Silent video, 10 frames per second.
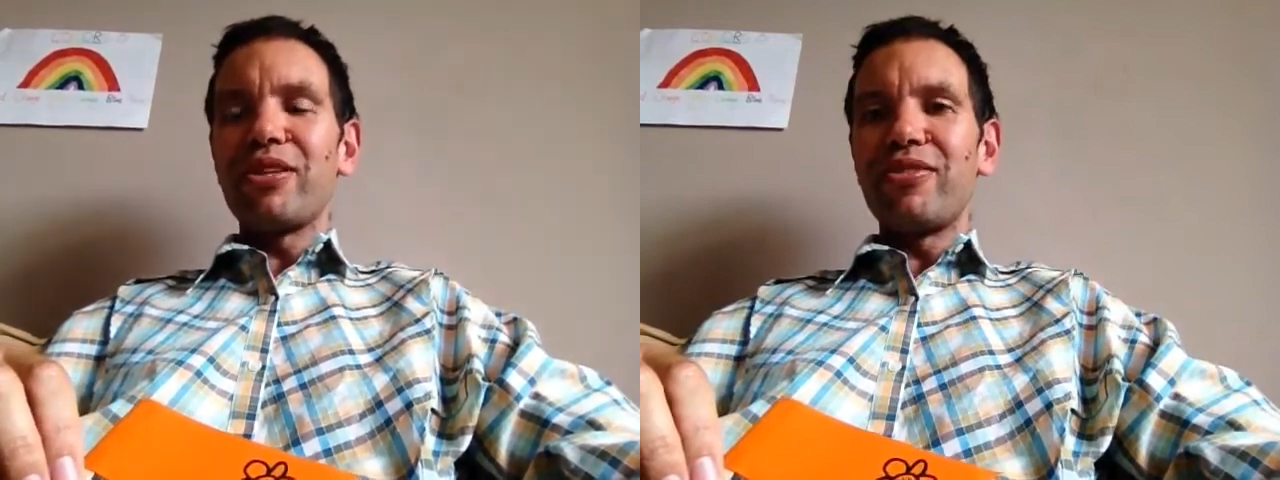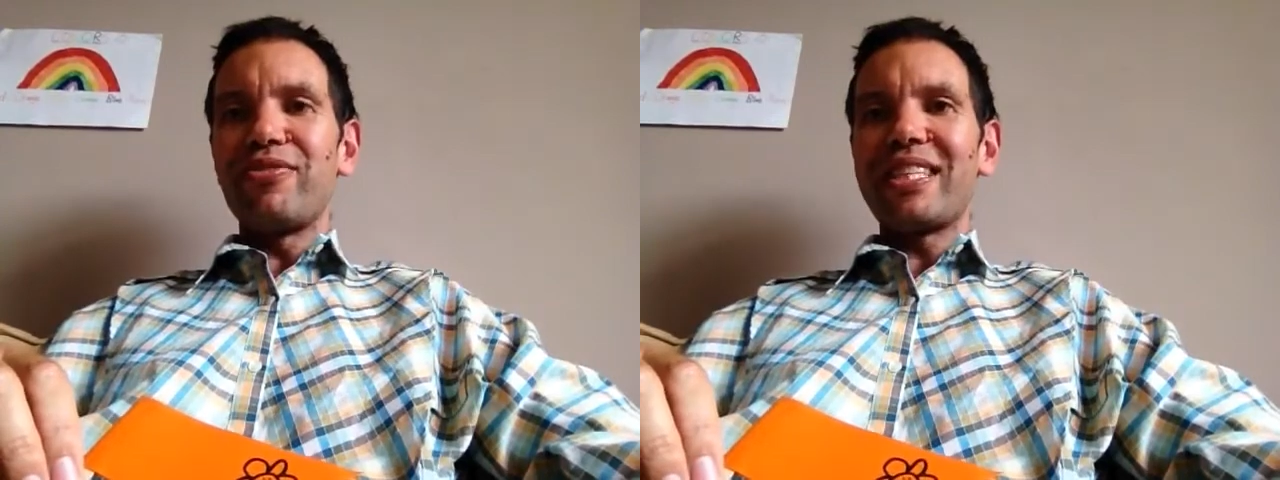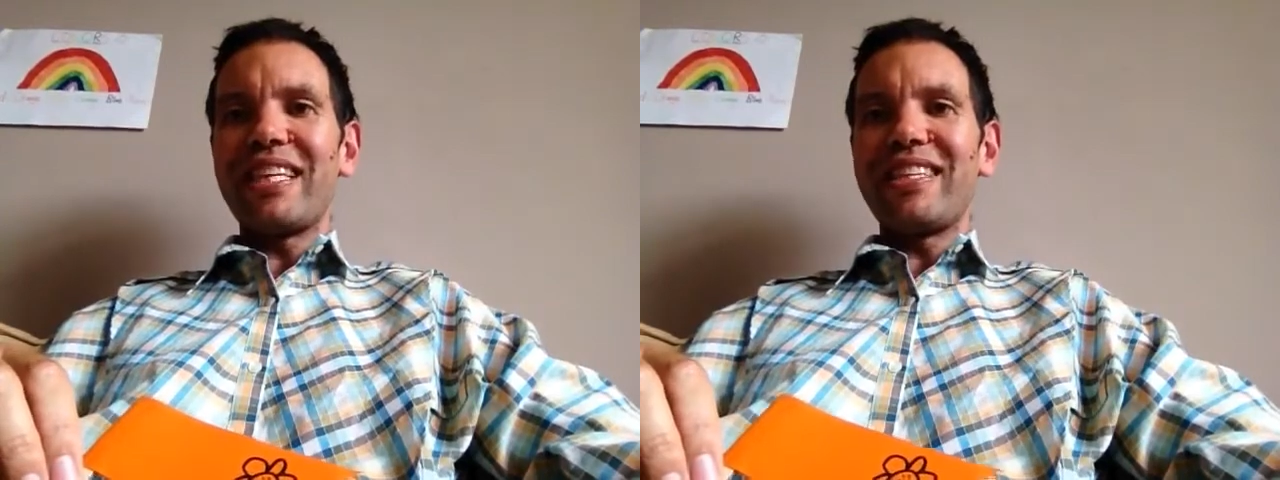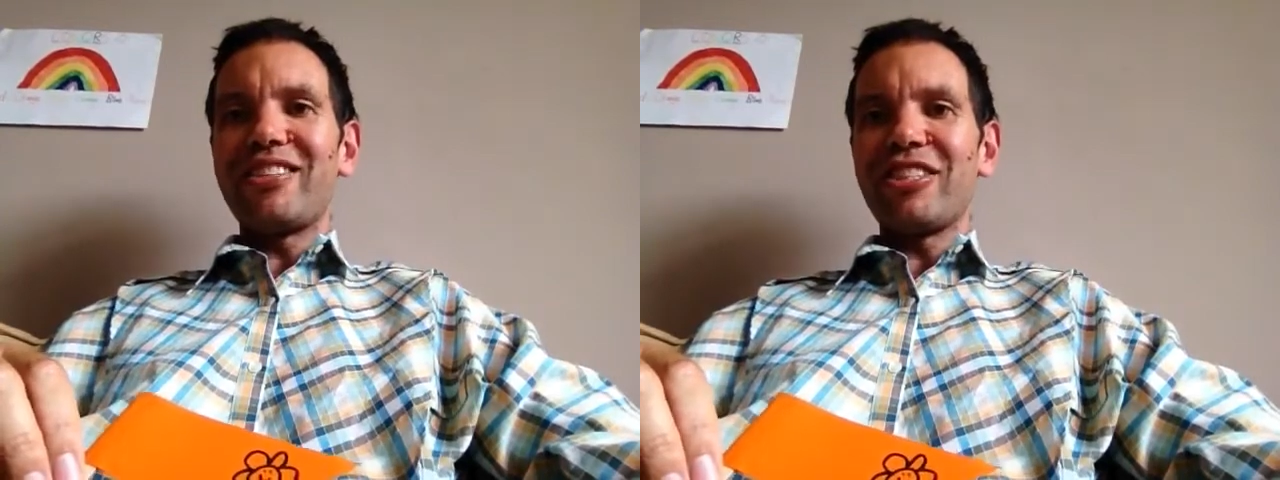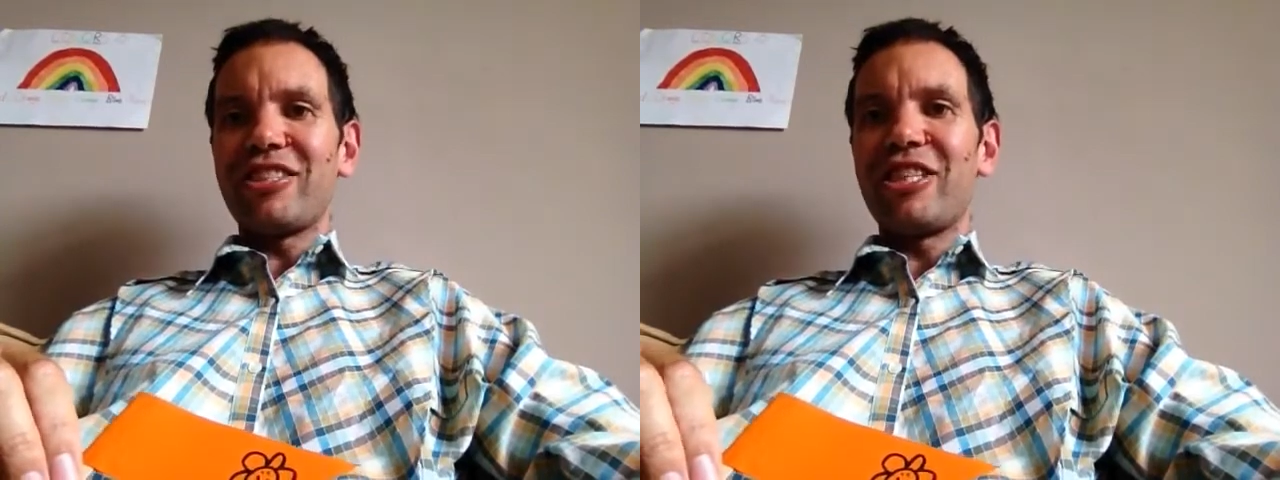who've said it
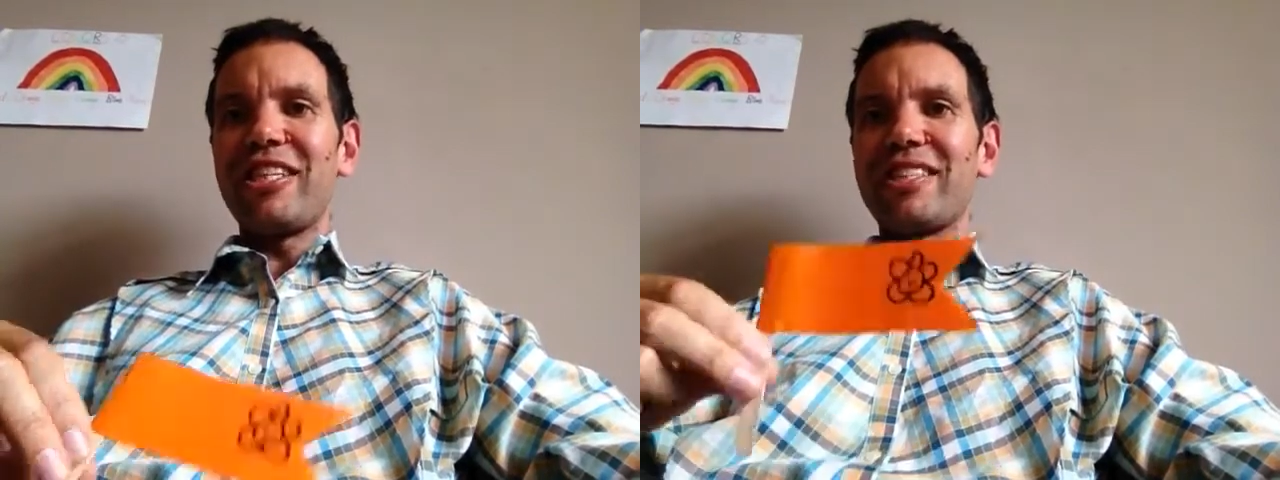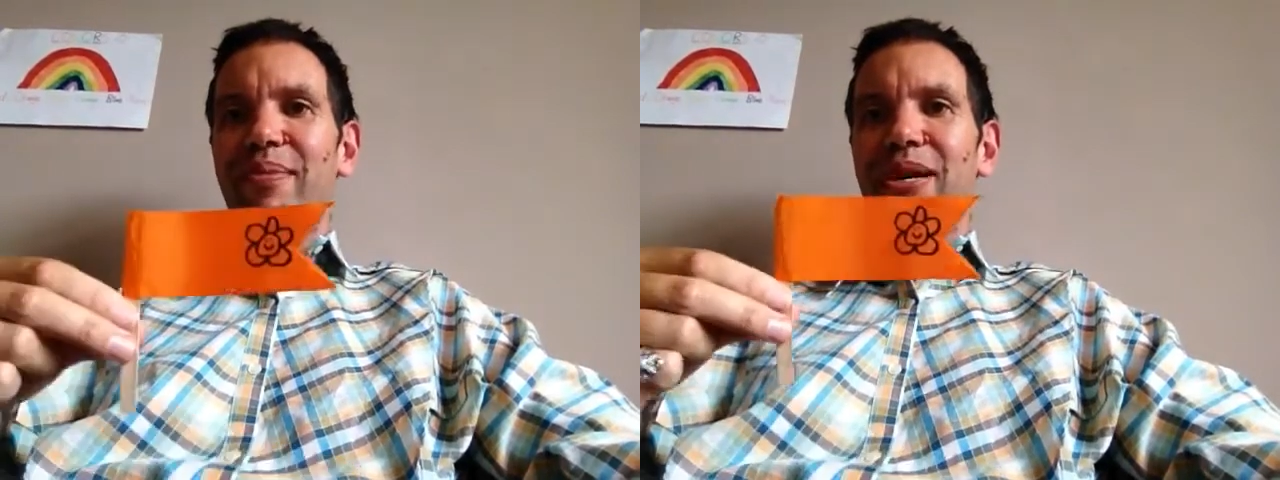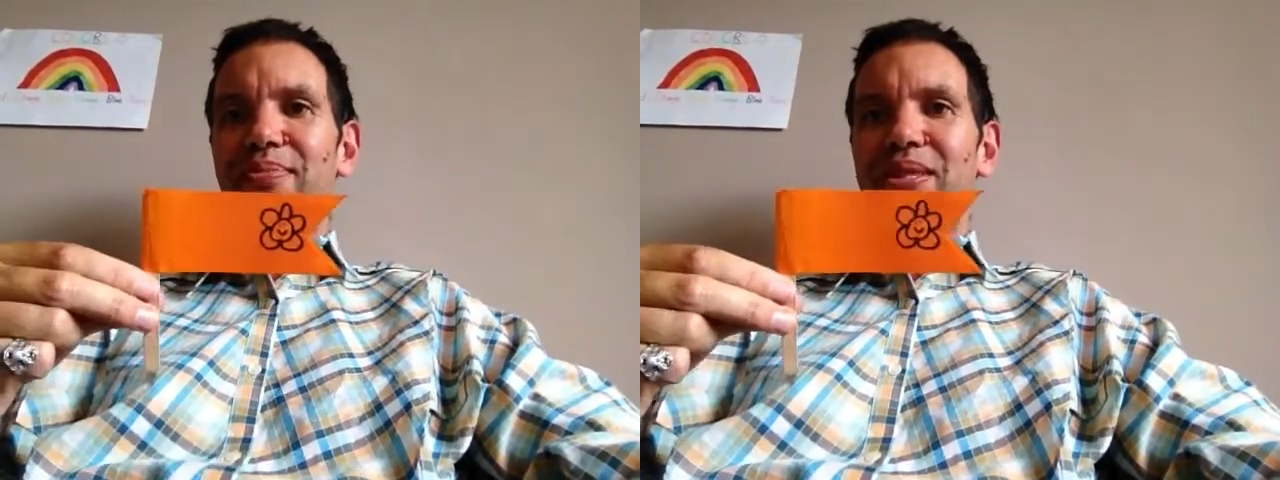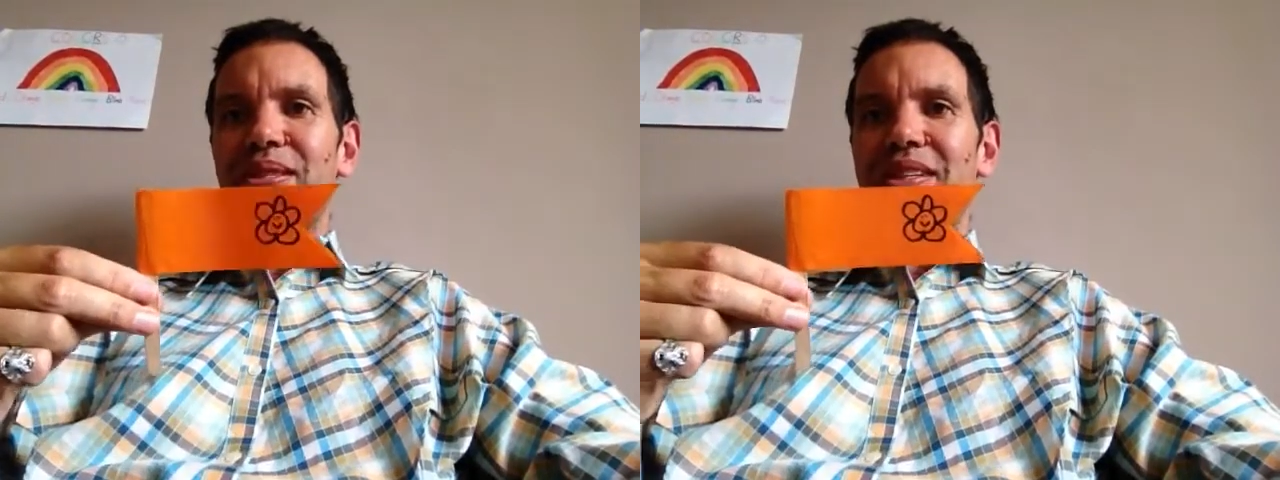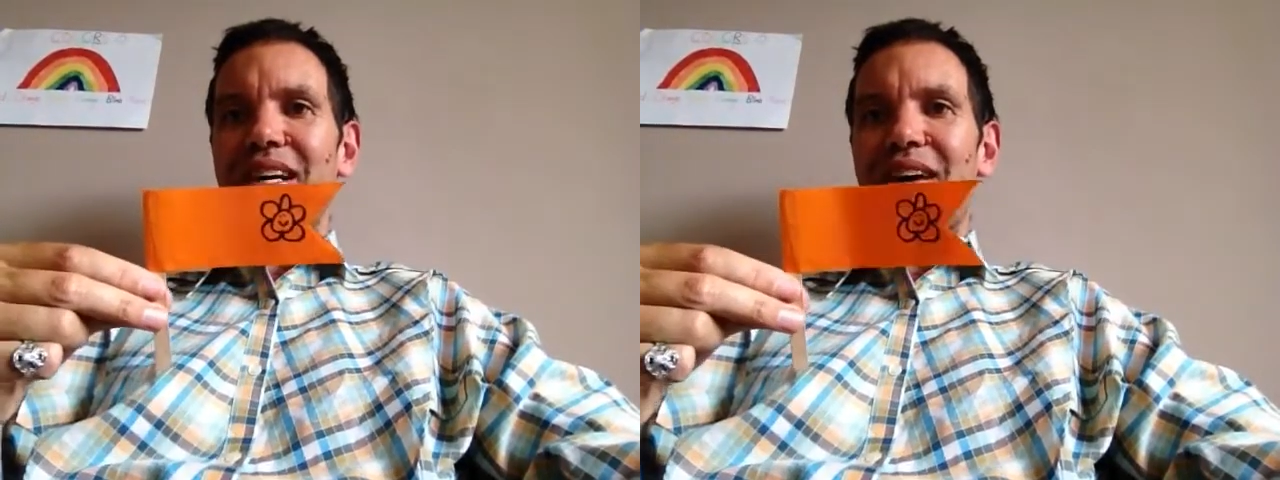just cheers them up
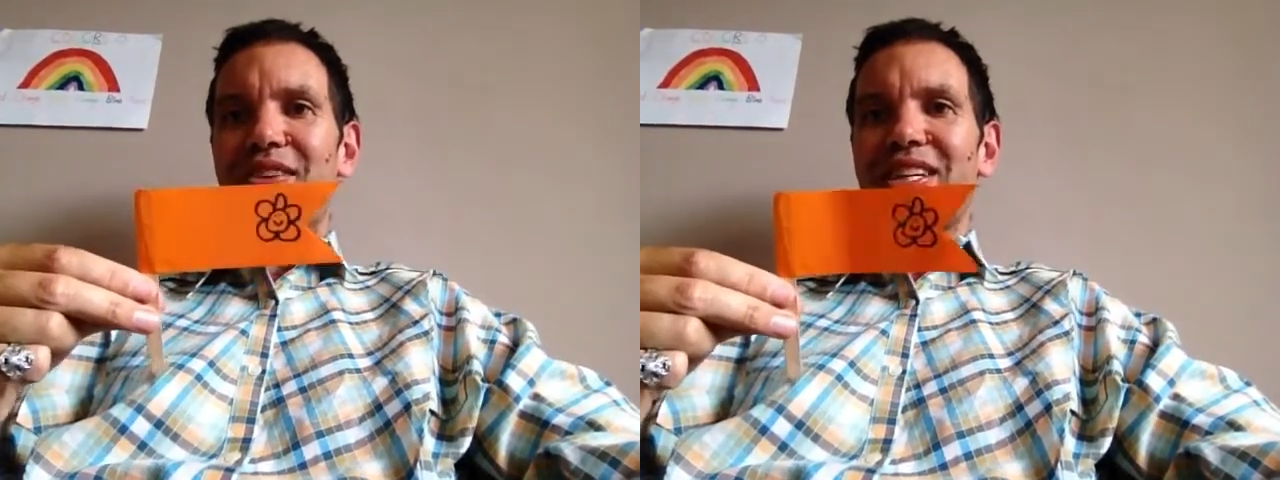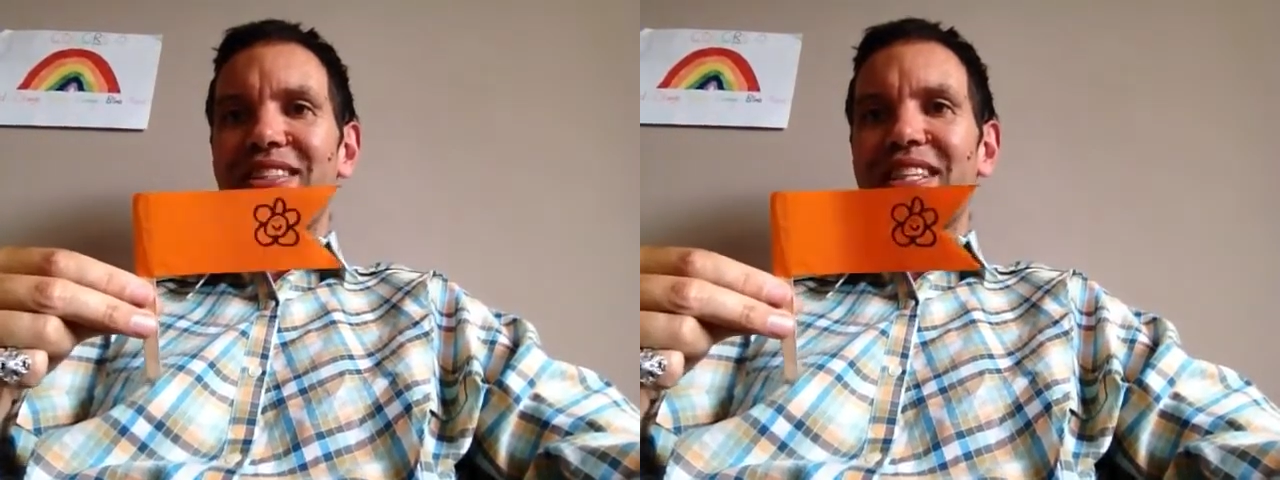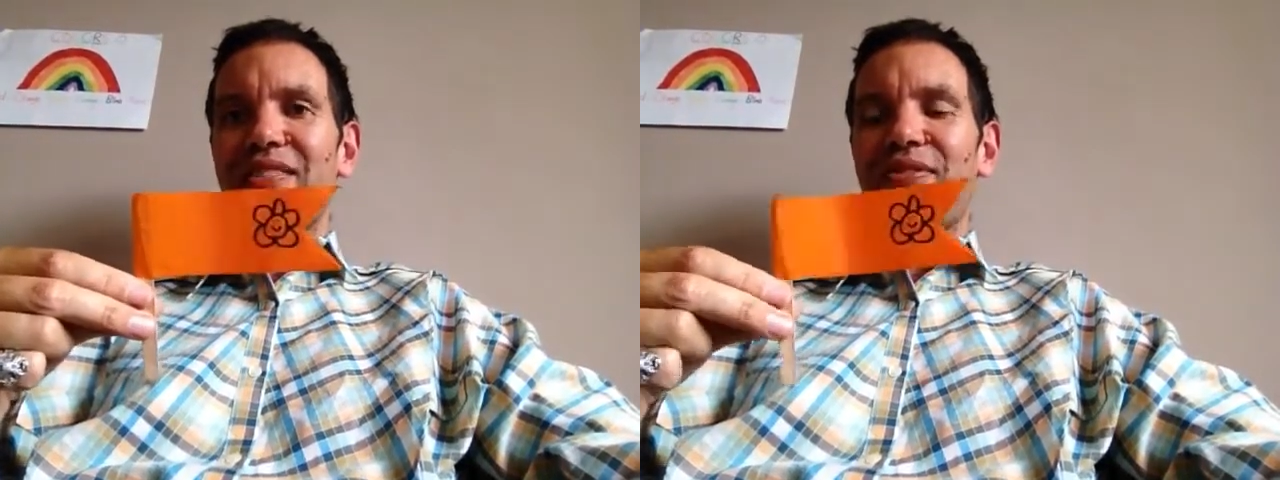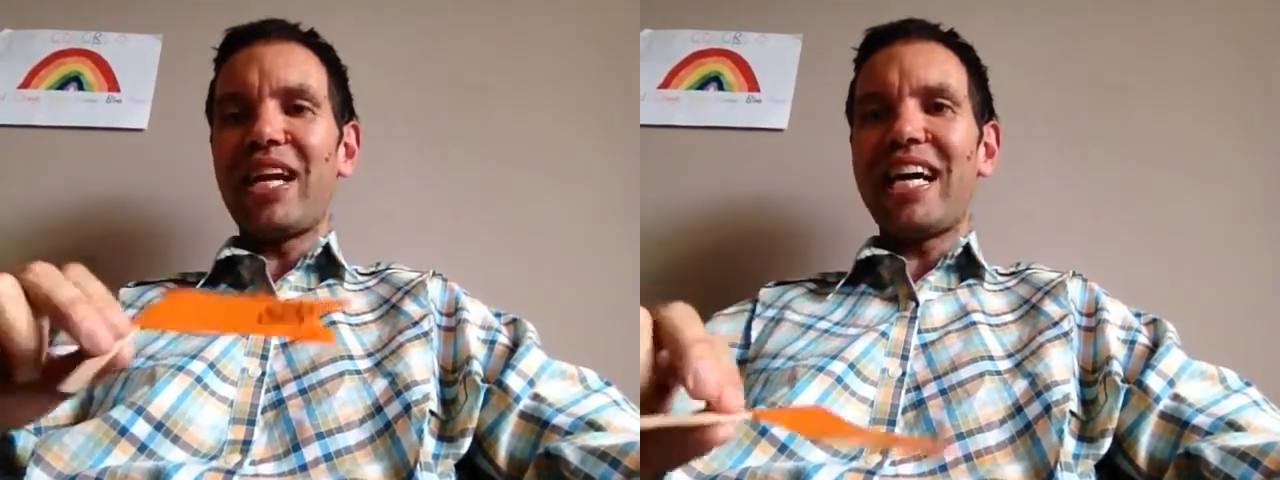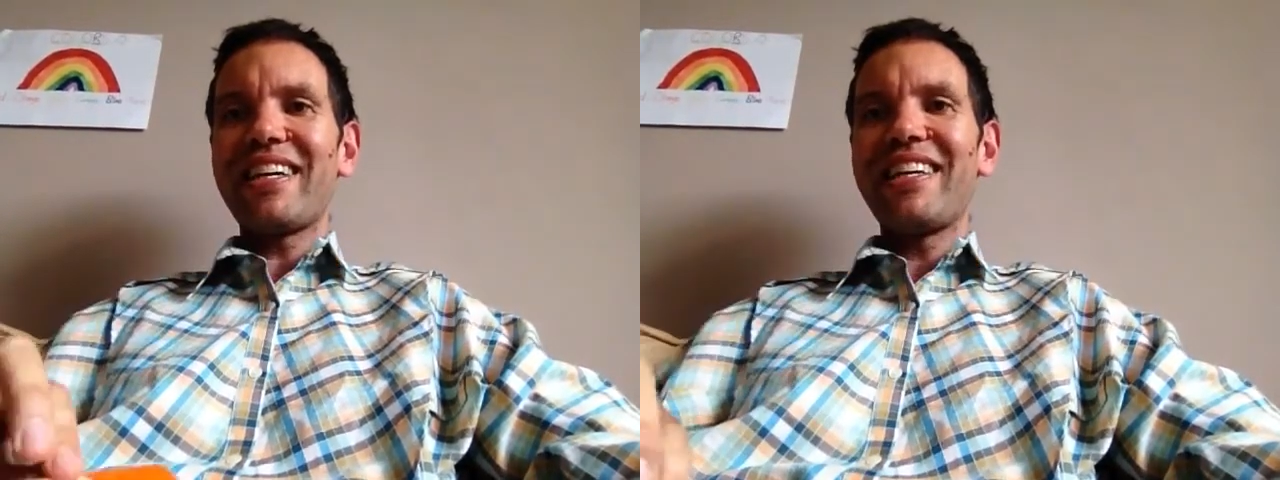to have a nice little
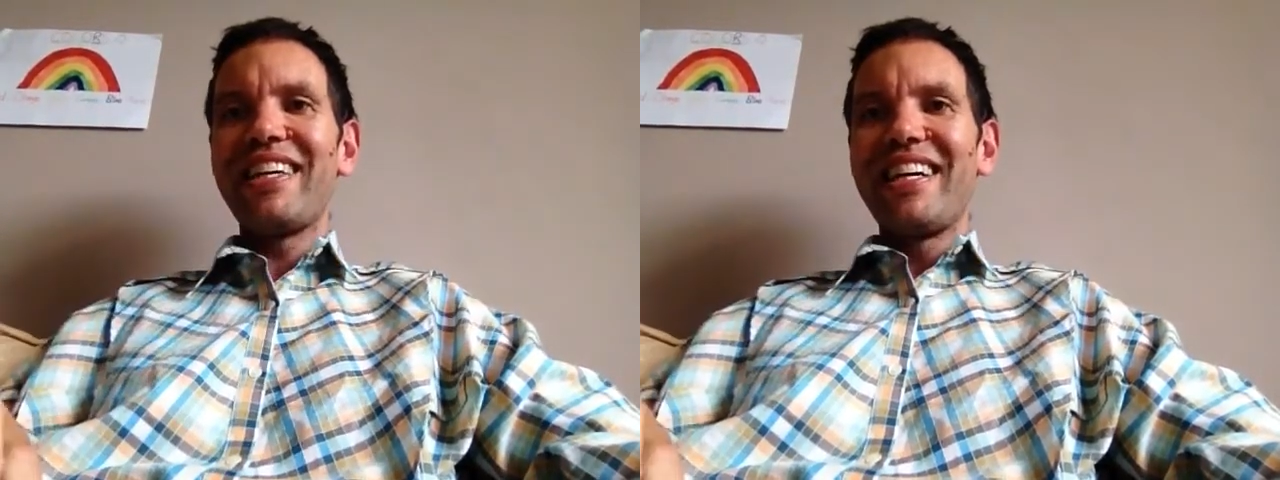flag